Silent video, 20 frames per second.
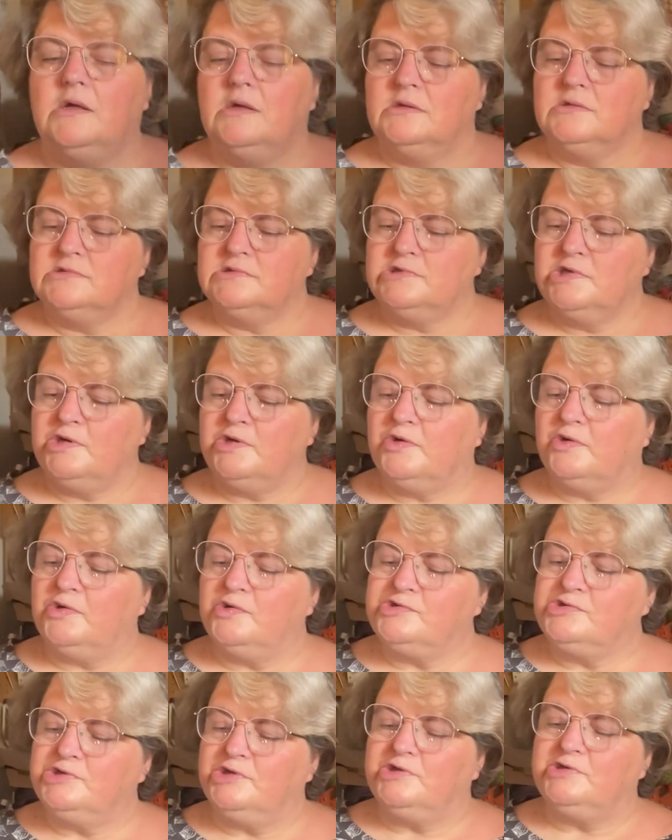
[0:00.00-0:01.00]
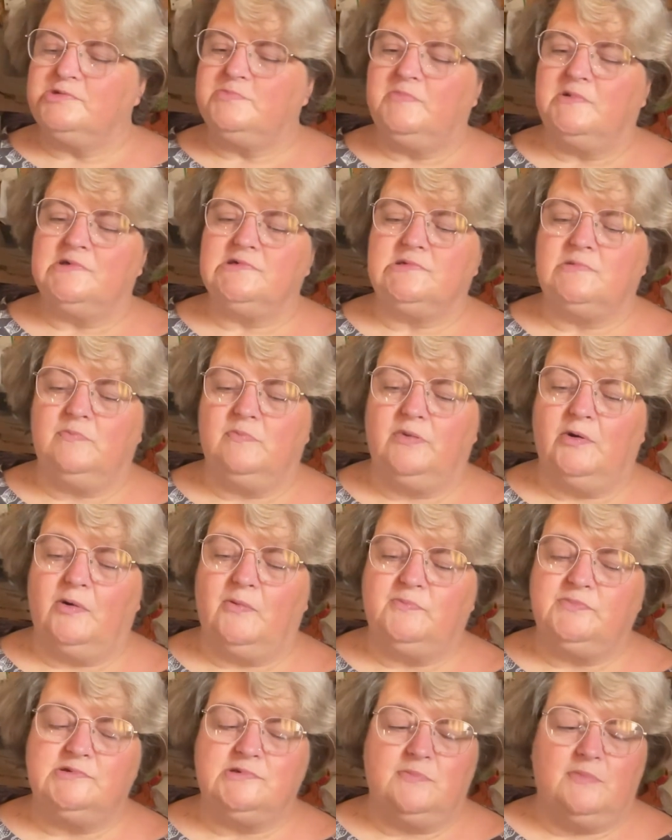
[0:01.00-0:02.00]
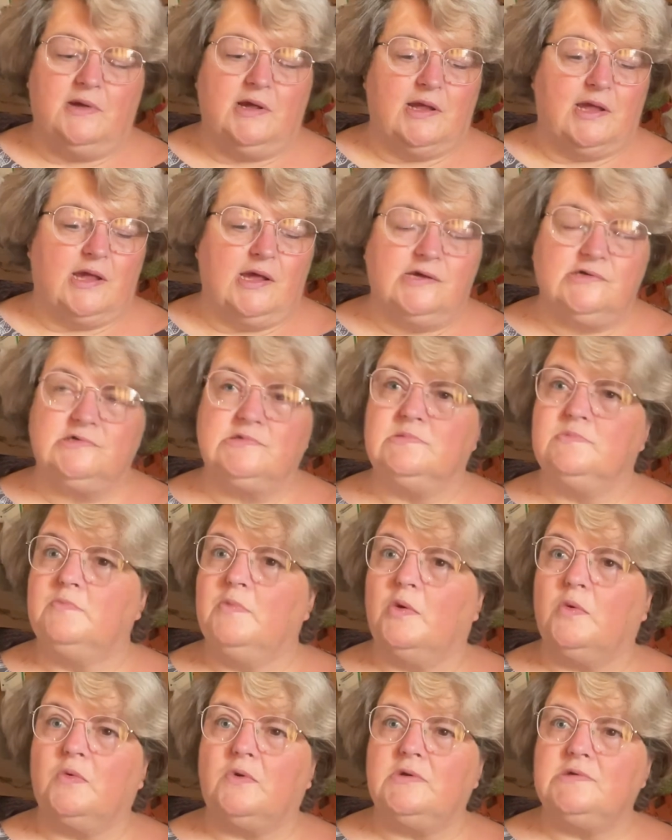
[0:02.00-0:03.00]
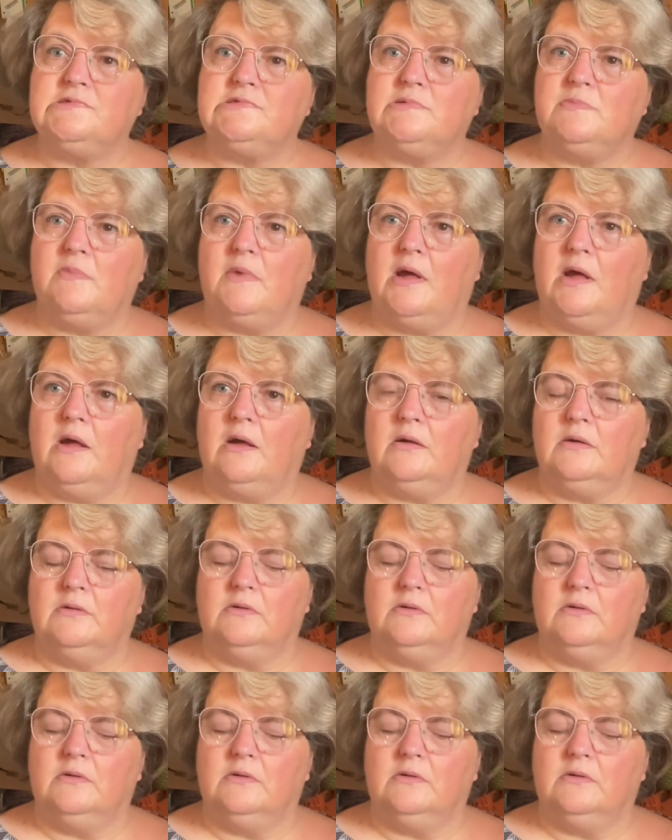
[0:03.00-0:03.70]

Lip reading: So you could use bits and bobs to make it as small as a mat